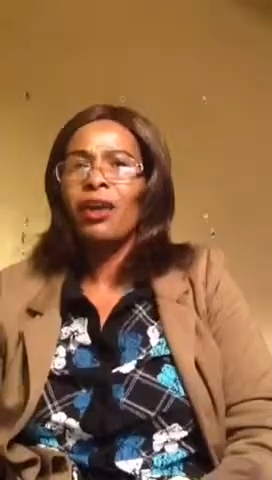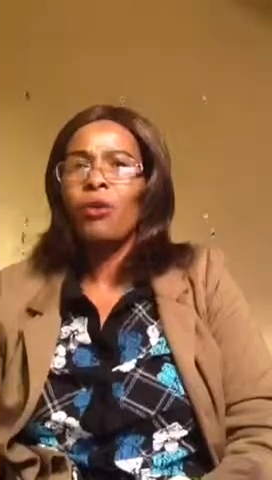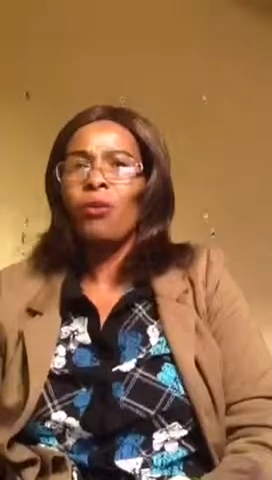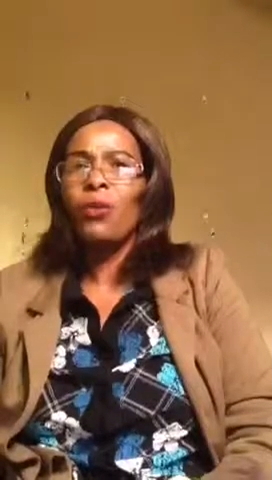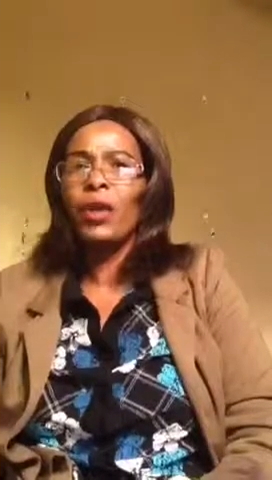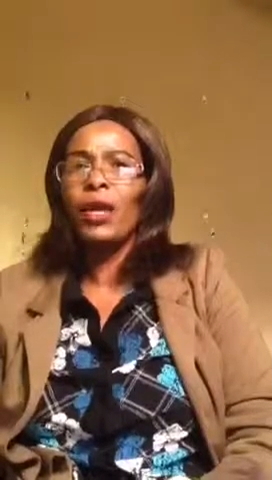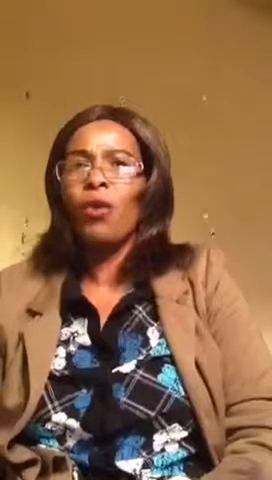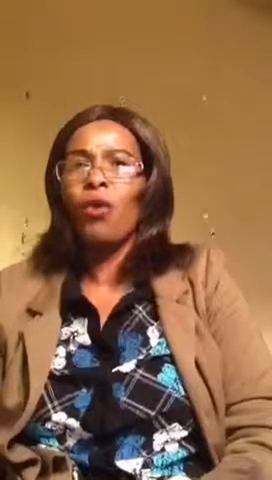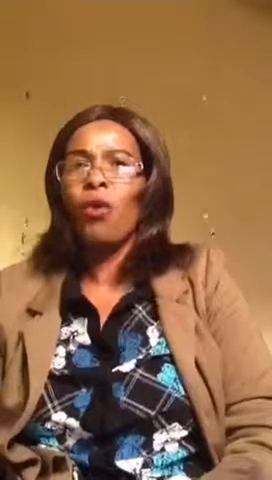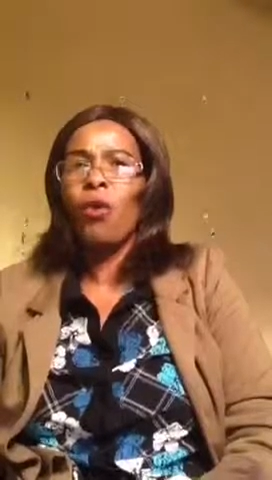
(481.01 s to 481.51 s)

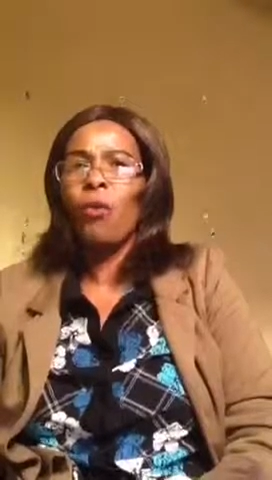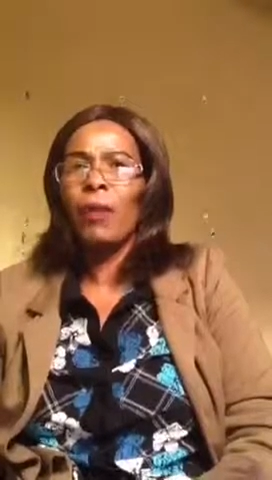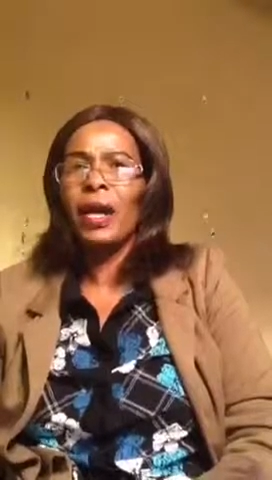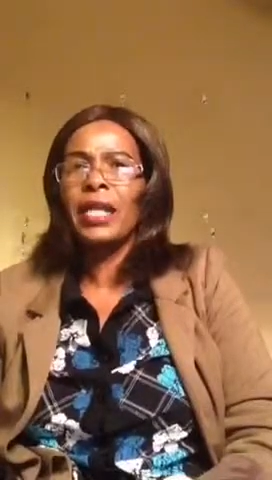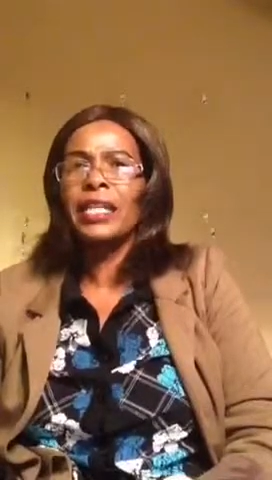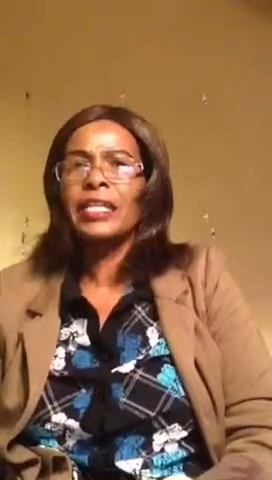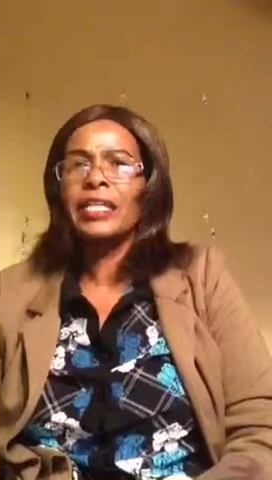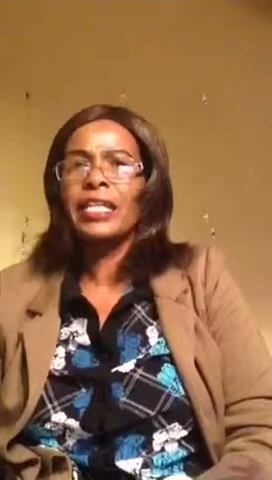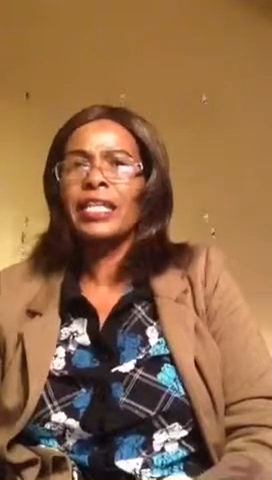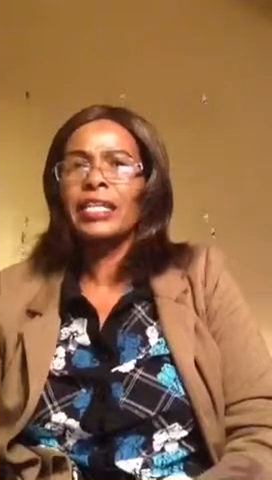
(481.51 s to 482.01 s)
we
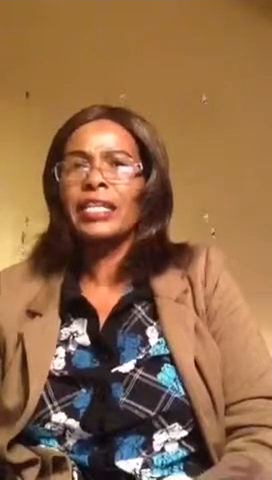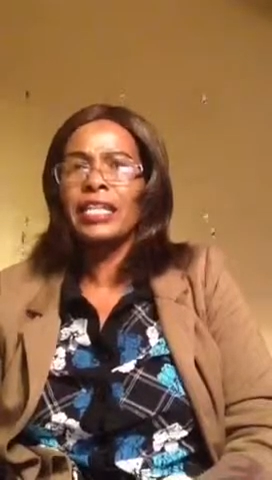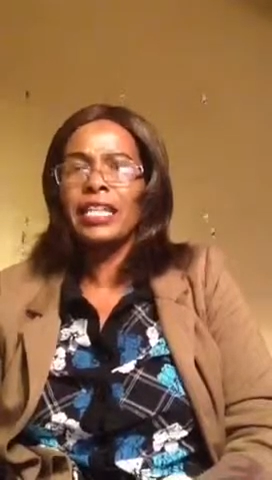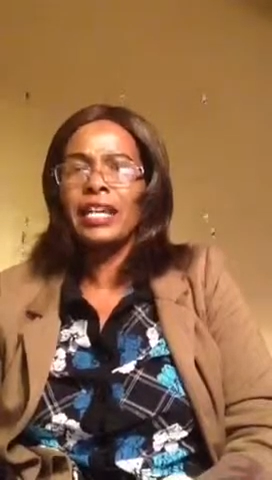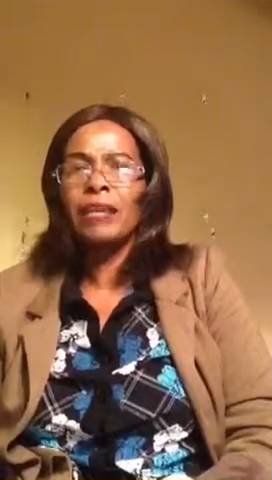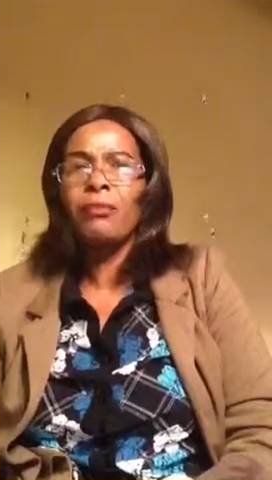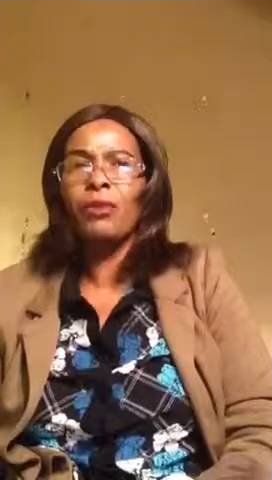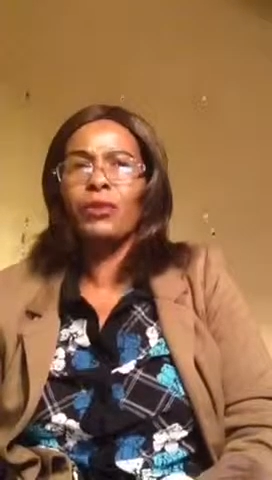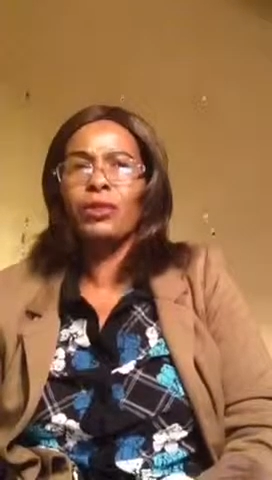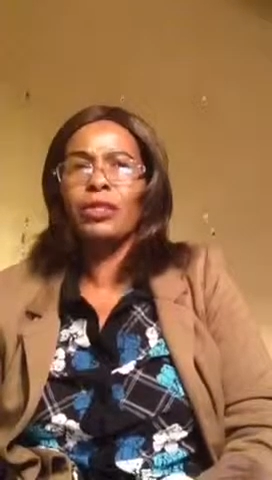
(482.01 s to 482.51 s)
command the
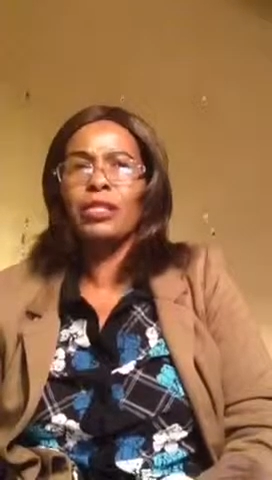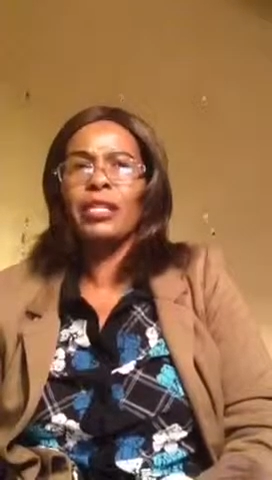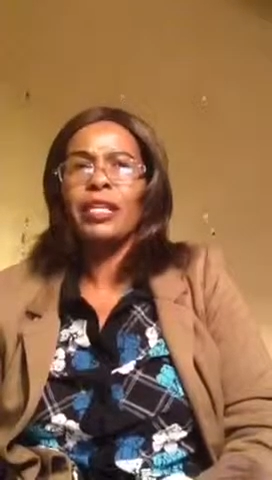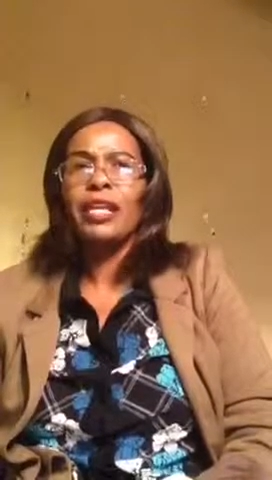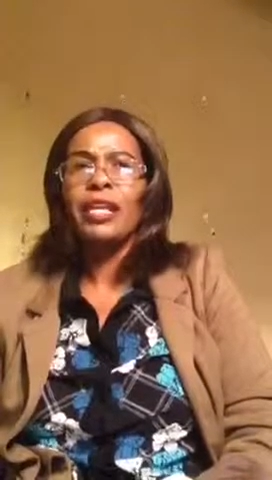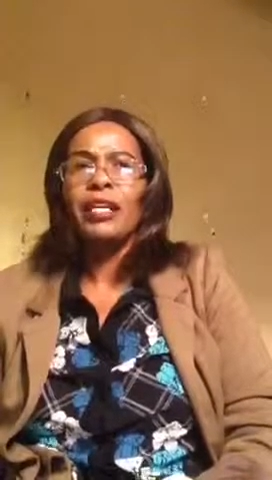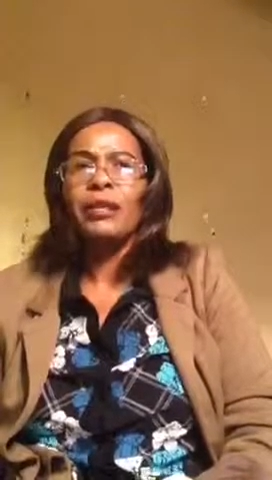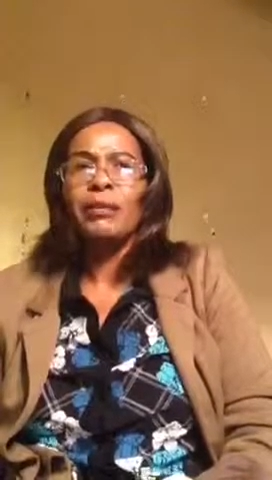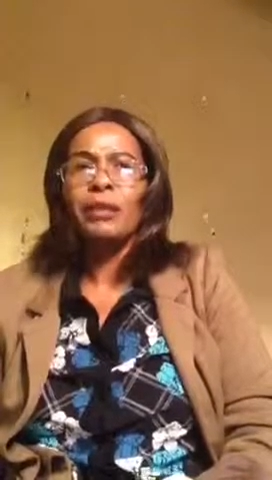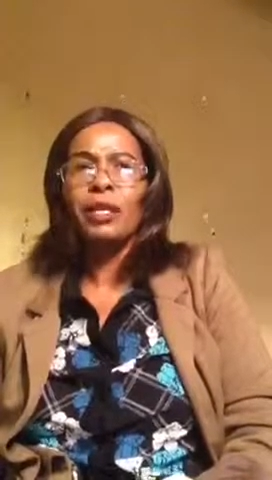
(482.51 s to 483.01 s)
demons
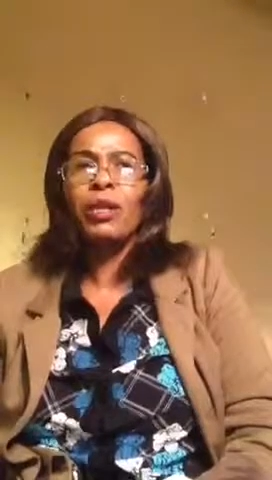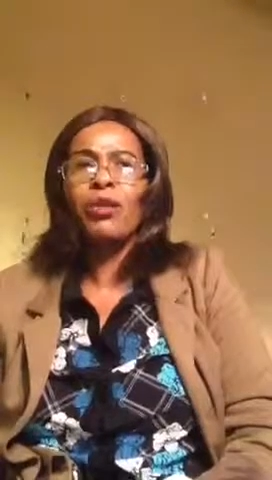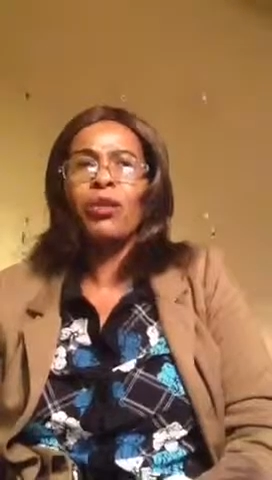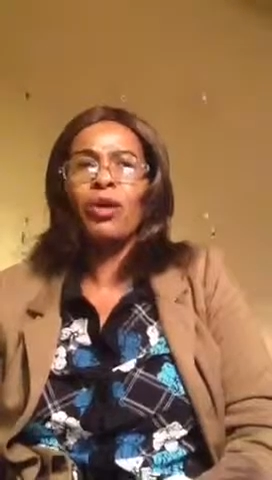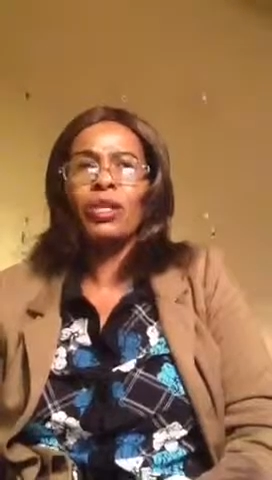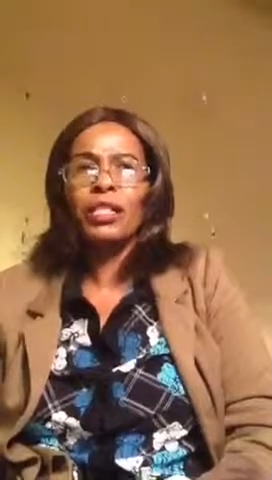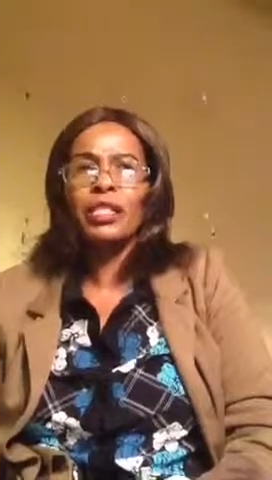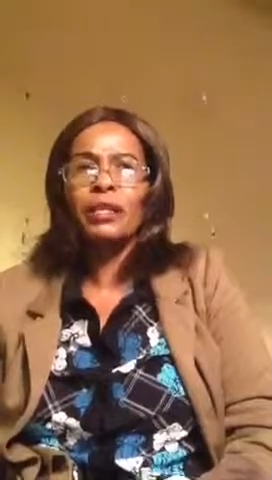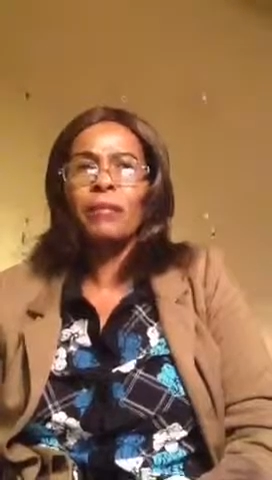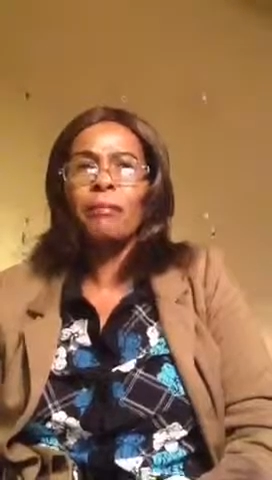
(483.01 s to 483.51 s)

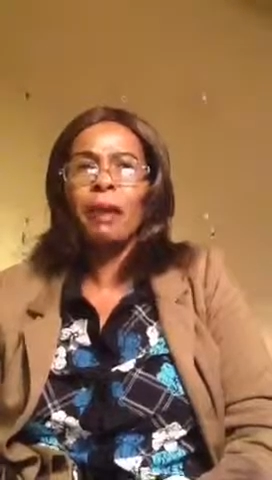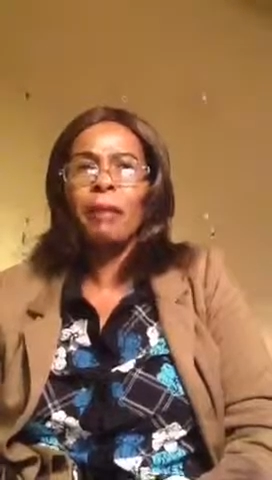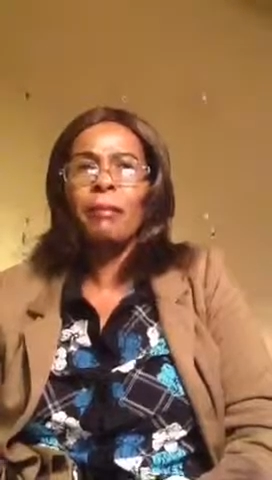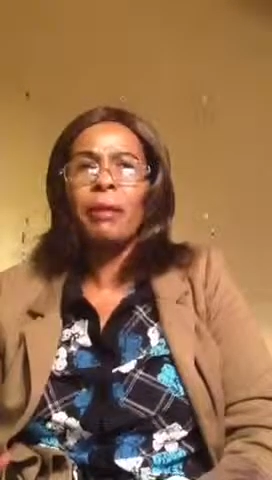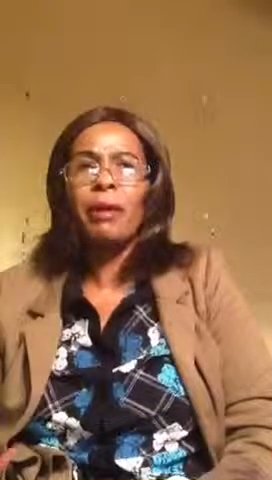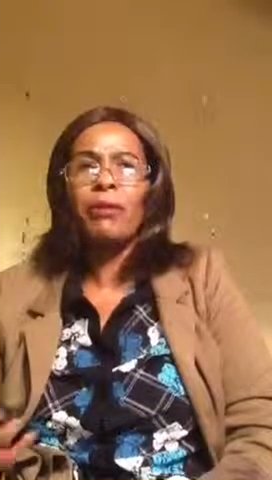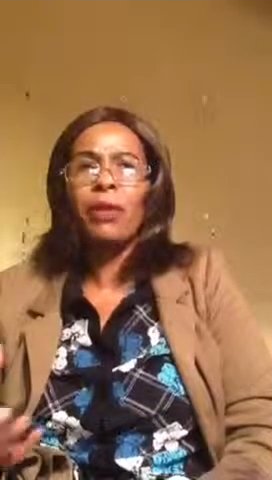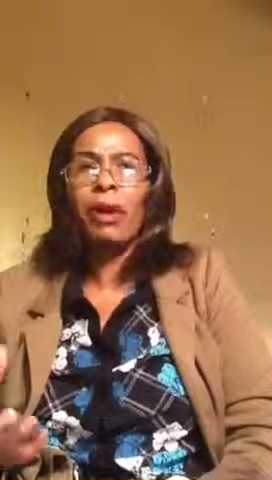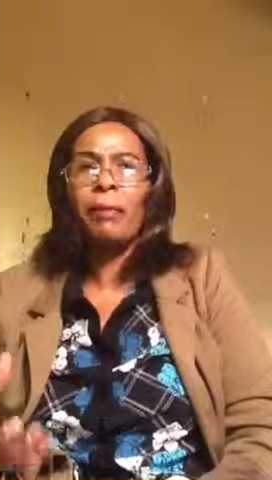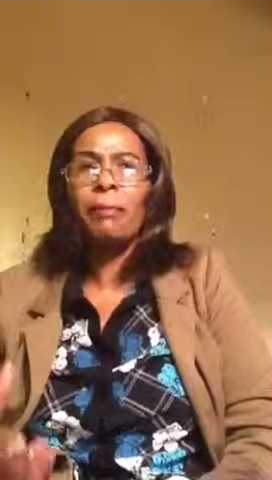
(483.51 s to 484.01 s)
because
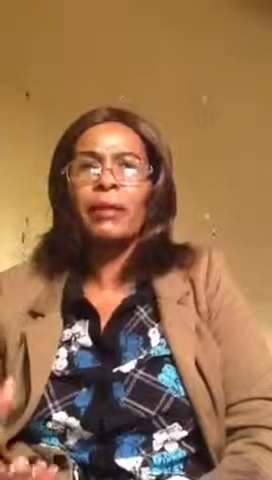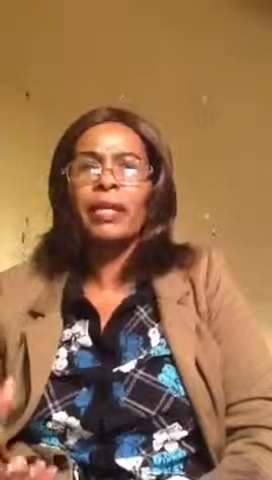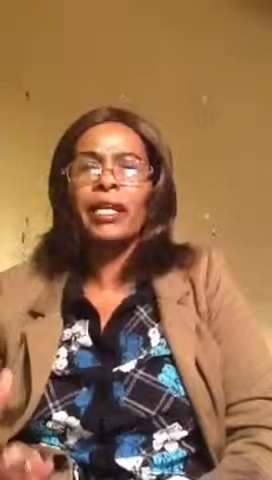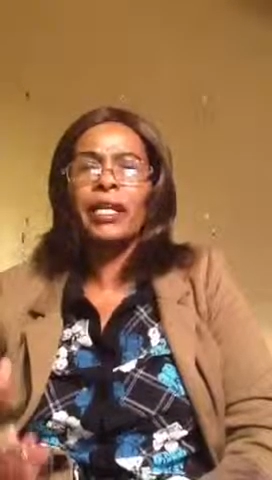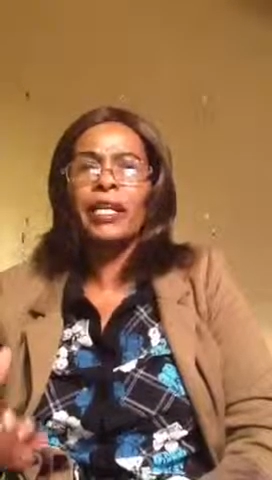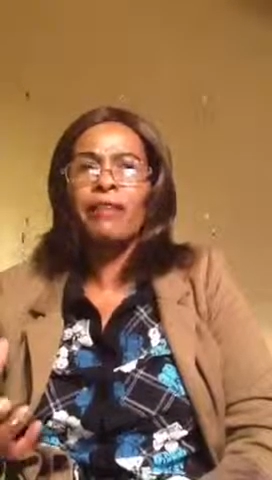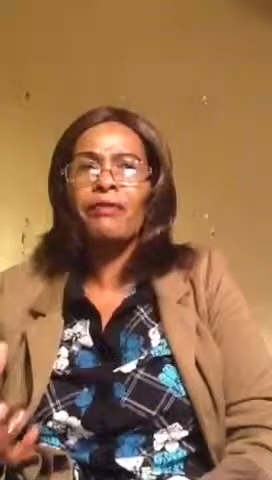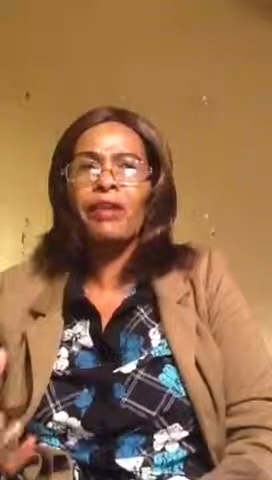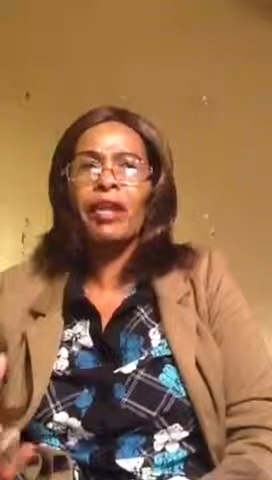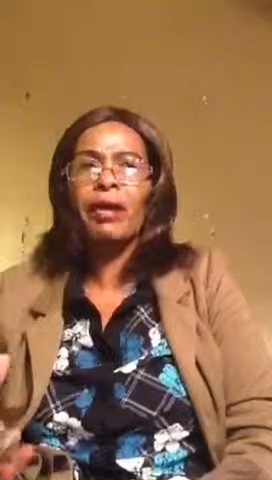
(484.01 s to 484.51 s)
remember we have
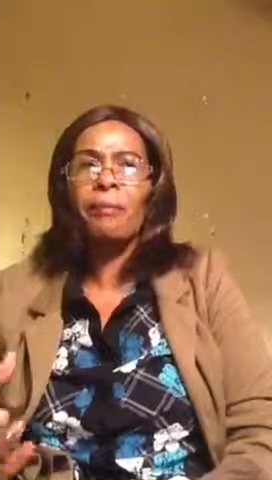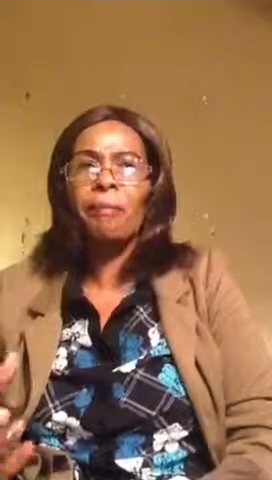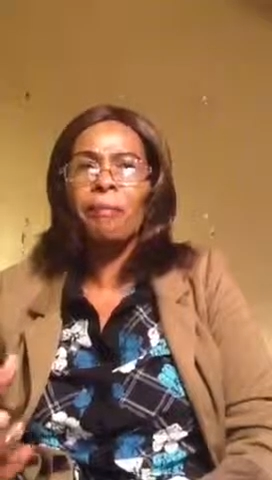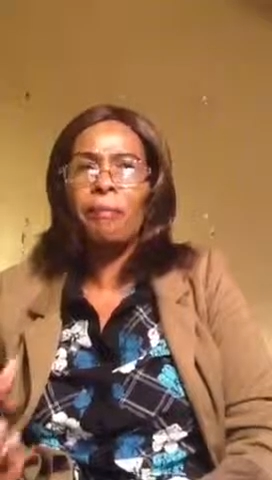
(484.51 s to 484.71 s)
been given